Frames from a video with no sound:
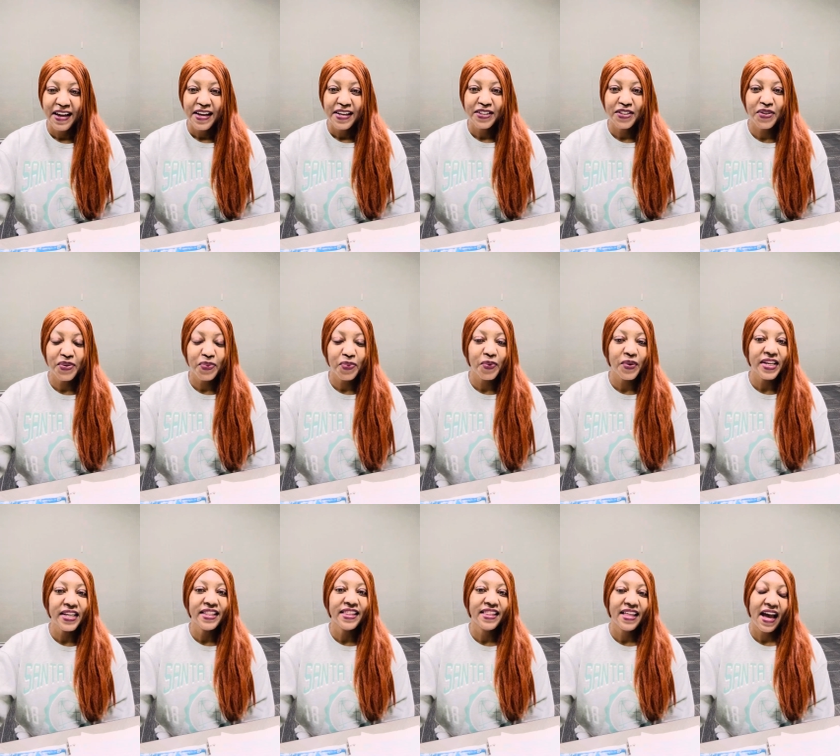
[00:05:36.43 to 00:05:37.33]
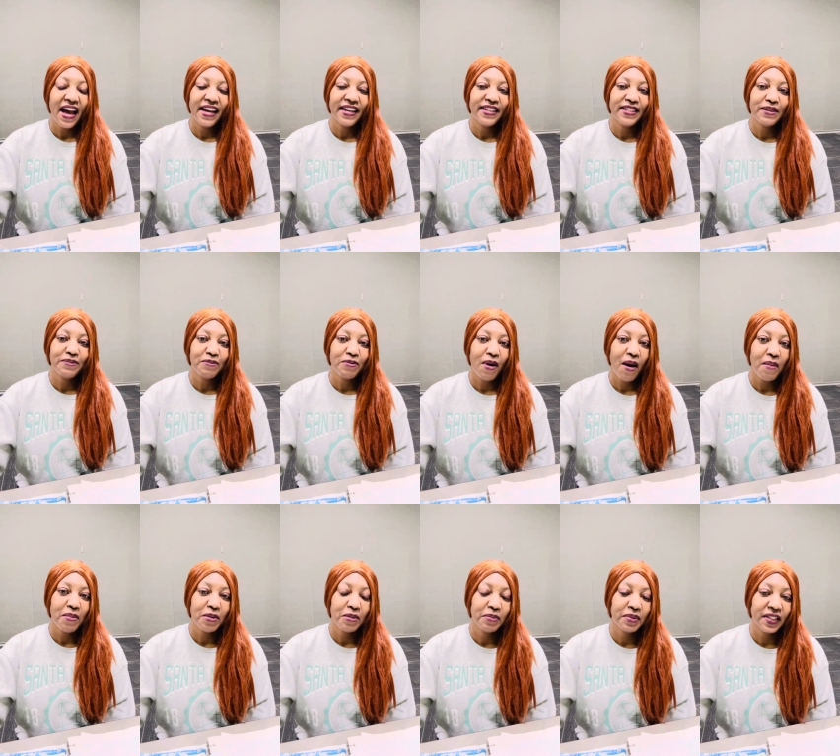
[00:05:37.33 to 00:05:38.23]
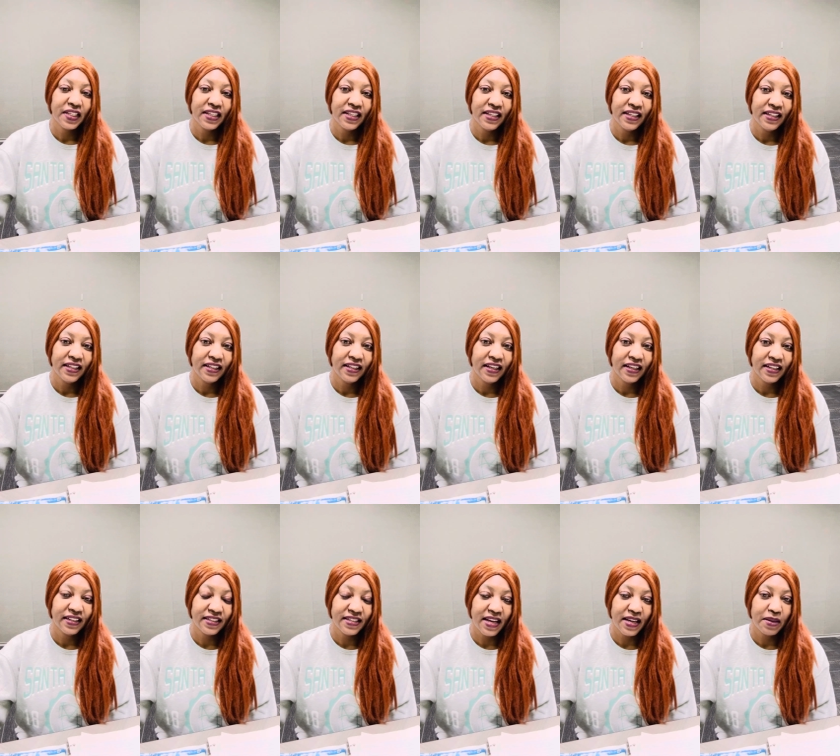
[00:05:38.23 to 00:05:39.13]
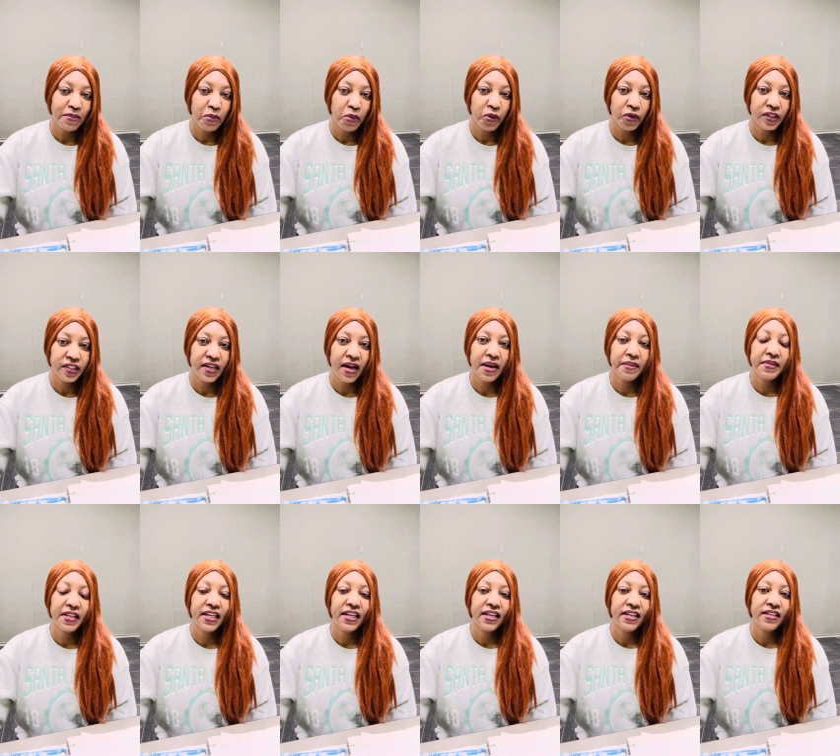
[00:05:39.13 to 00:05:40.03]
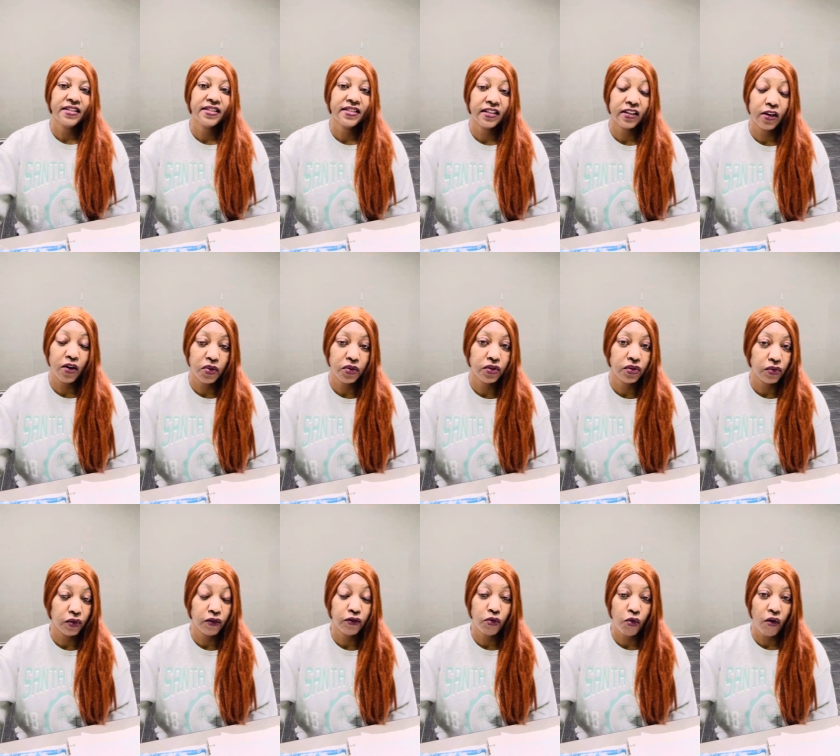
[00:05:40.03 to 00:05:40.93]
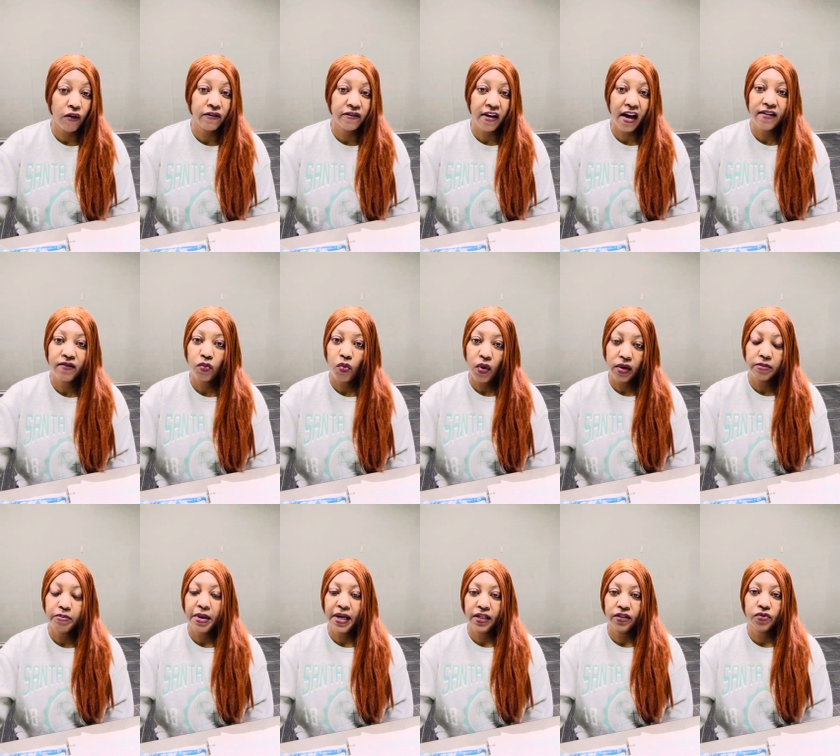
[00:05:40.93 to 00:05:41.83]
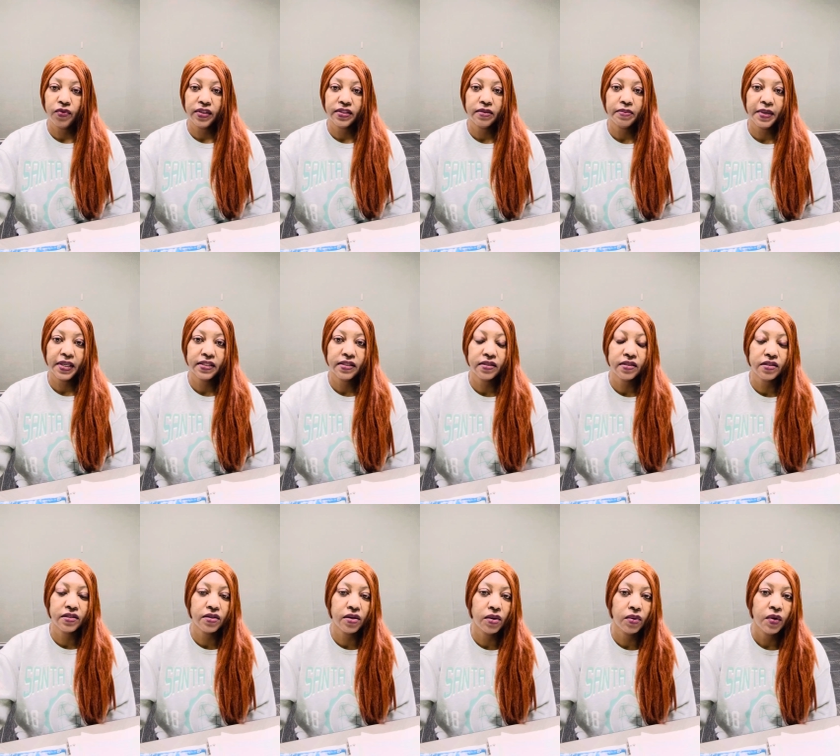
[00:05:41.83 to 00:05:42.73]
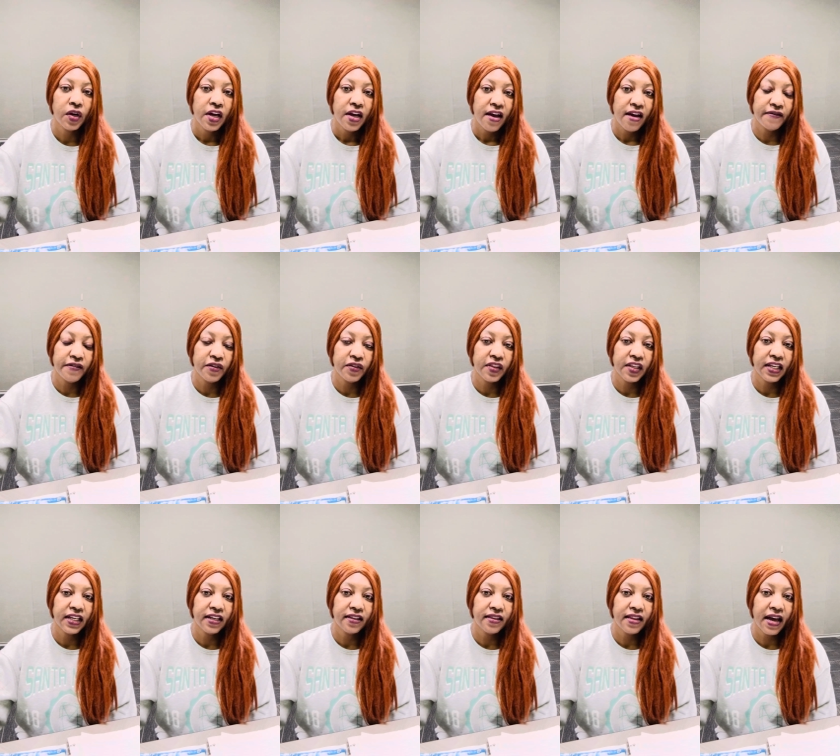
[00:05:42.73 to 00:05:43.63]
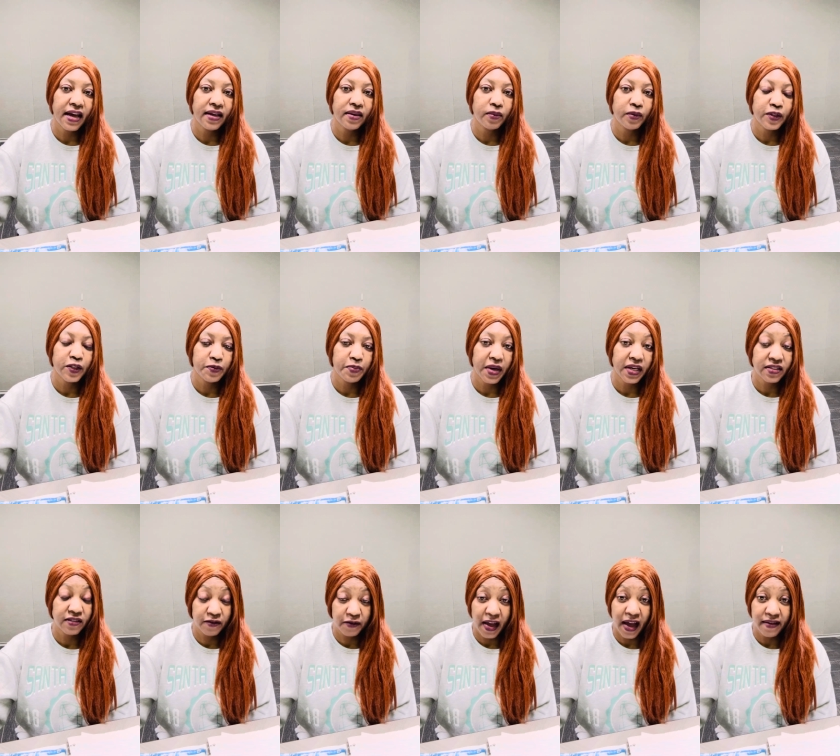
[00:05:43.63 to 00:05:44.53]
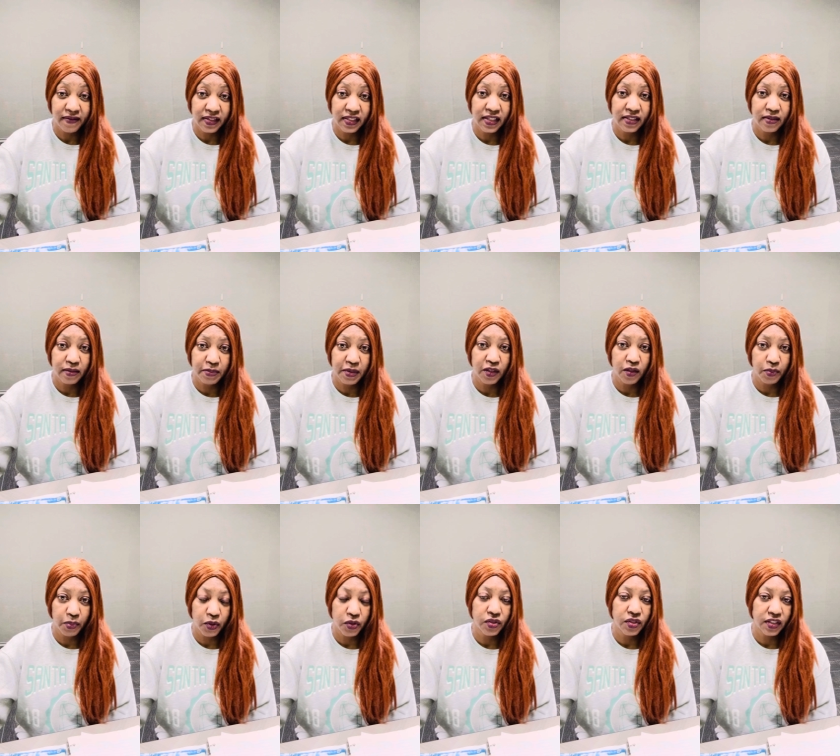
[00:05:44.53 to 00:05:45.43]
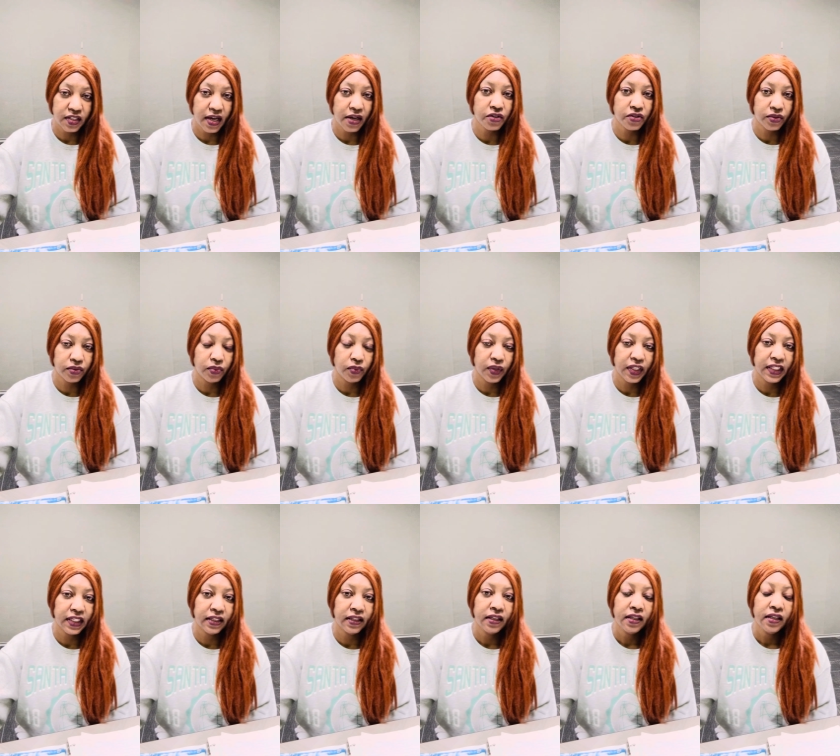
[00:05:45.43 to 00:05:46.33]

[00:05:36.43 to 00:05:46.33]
To read that is probably gonna take more time than it is to go through 4 or 5 1-page resumes. So if you think in that respects of having to be the person to actually read it,